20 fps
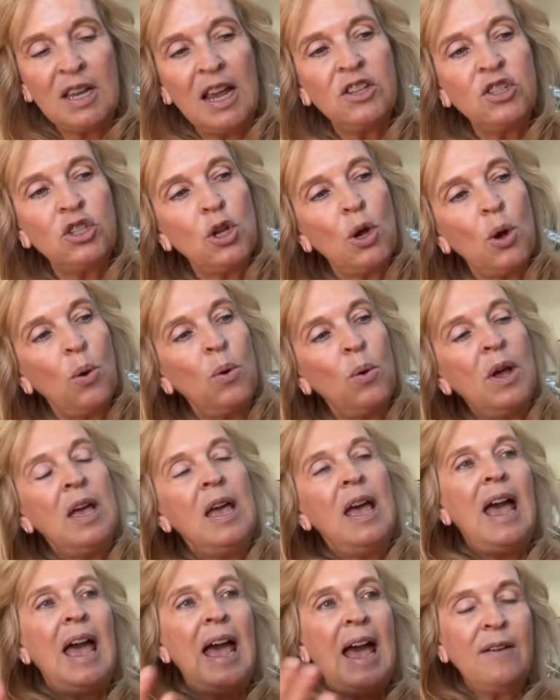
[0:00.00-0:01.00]
And so
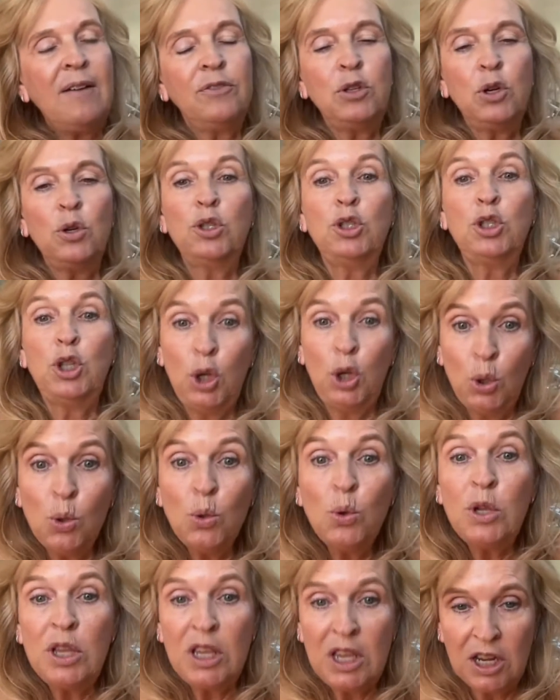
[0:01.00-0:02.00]
after
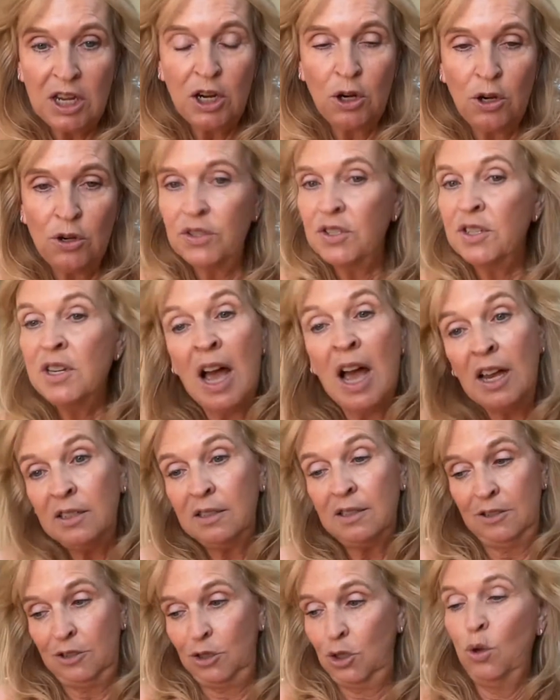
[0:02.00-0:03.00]
2 years, not
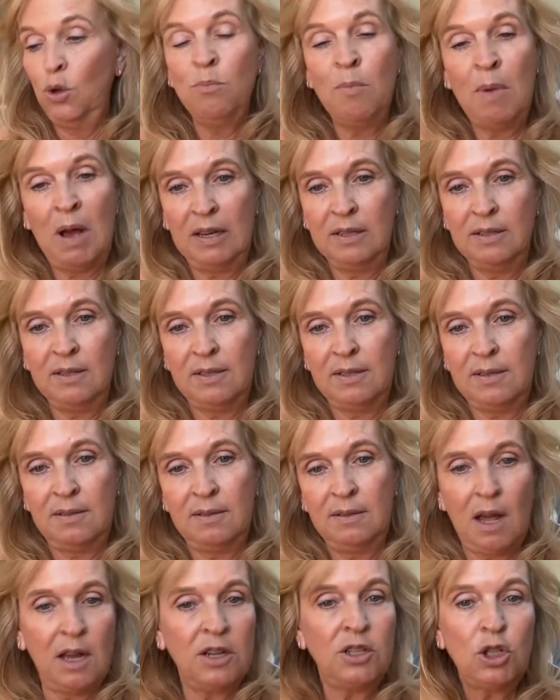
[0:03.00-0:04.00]
2 months,
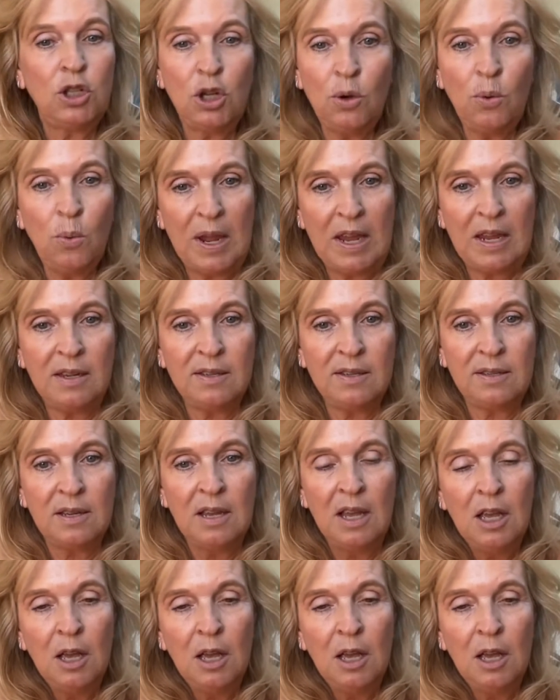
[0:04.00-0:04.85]
not 2 weeks,